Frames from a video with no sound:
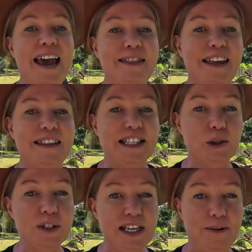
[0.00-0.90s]
And then there's
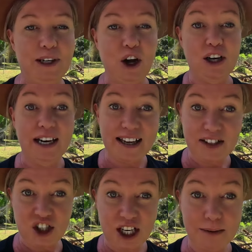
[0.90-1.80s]
also a lot
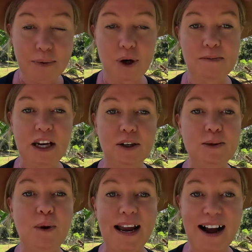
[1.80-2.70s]
less chicken poo
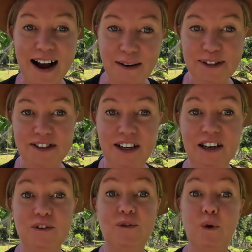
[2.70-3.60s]
because we are harvesting
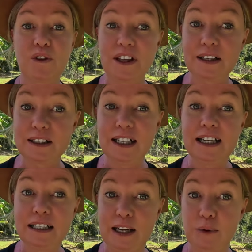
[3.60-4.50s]
it for the
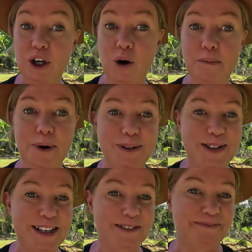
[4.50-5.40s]
liquid compost.